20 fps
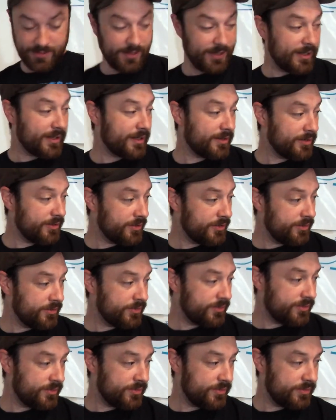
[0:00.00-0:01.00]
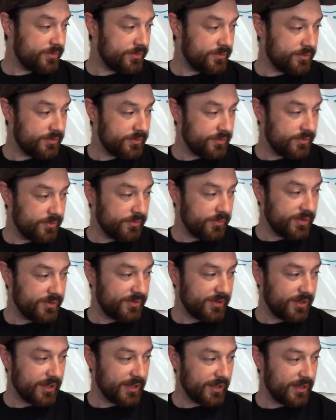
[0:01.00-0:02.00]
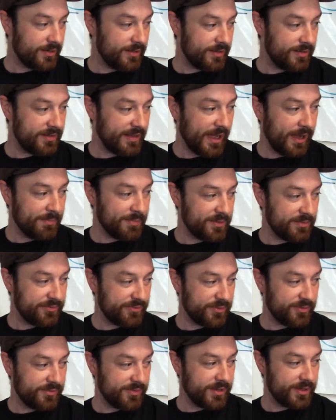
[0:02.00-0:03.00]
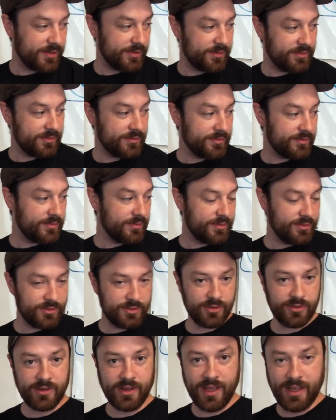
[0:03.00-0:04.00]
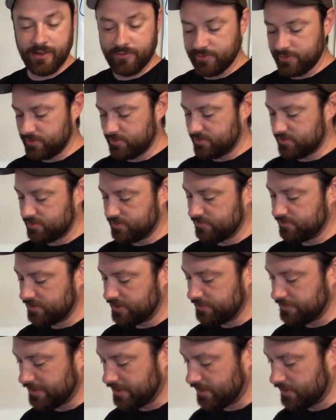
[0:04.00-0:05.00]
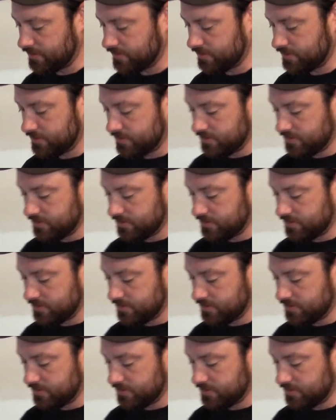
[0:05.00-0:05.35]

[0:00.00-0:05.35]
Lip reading: I can use once I get an adapter for my 2.5-inch V-band.